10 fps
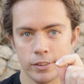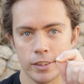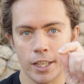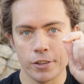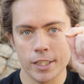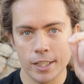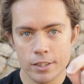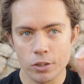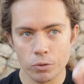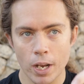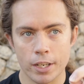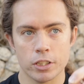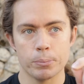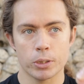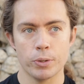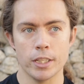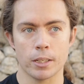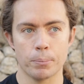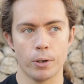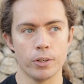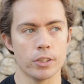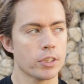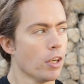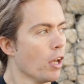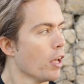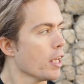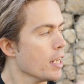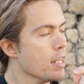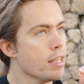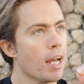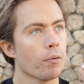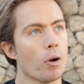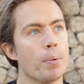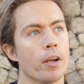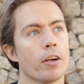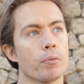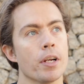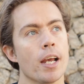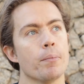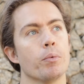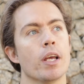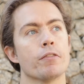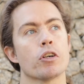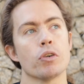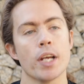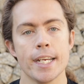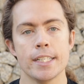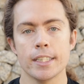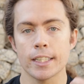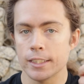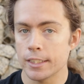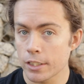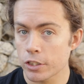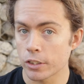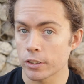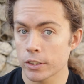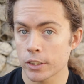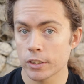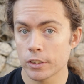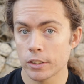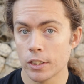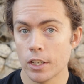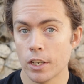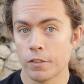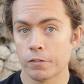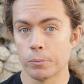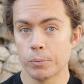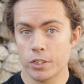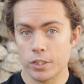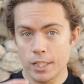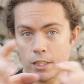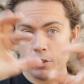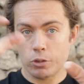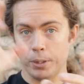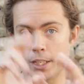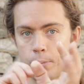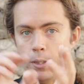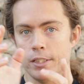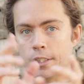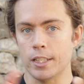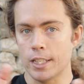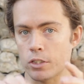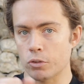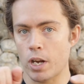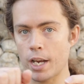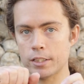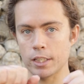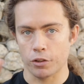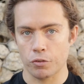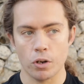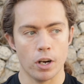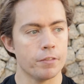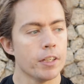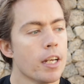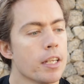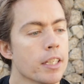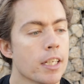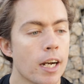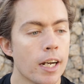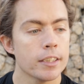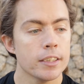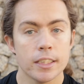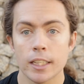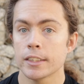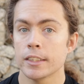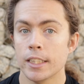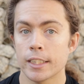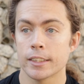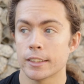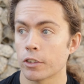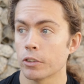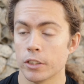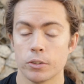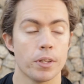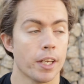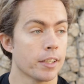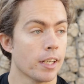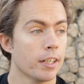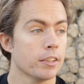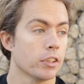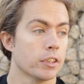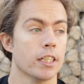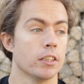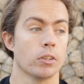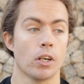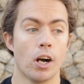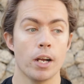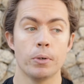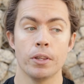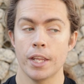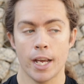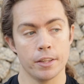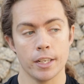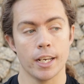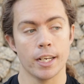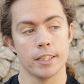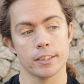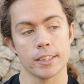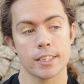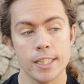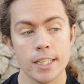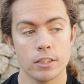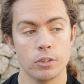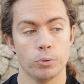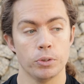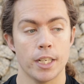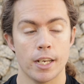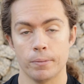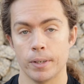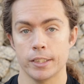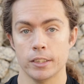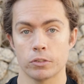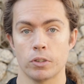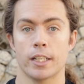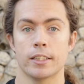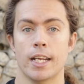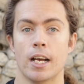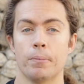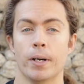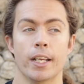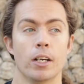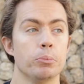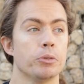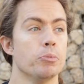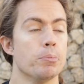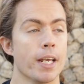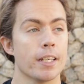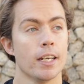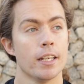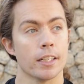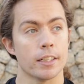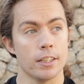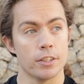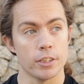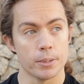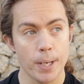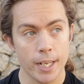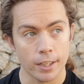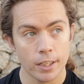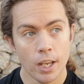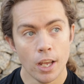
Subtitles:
There is interaction between the components. In that riparian rehab, we have created the conditions from which the individual plant species can interact and thrive. The garden doesn't necessarily do that. The garden just says, look, I want that there, and doesn't think towards how it might interact and how it might help to make the conditions better.